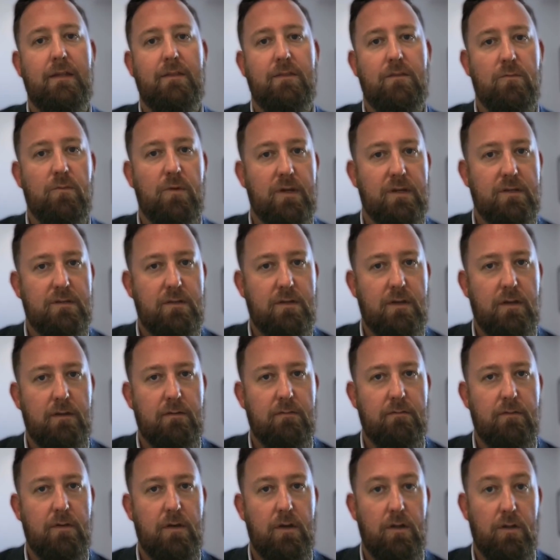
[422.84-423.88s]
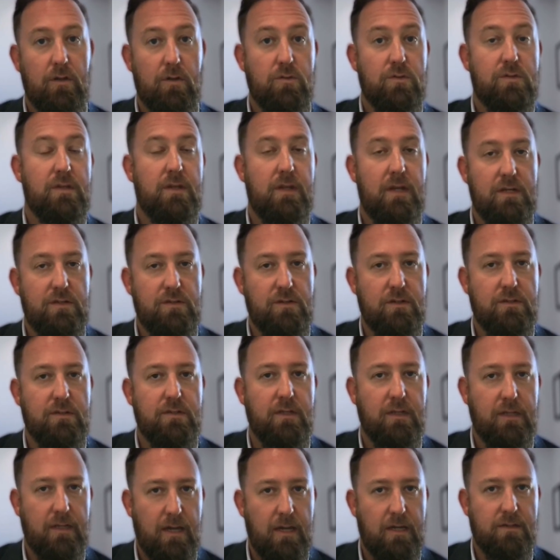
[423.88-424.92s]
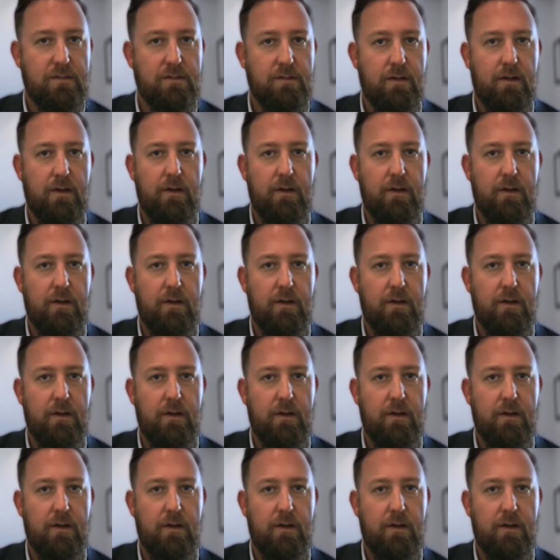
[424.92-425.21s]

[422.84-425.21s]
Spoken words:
the risk of hallucinations in case law.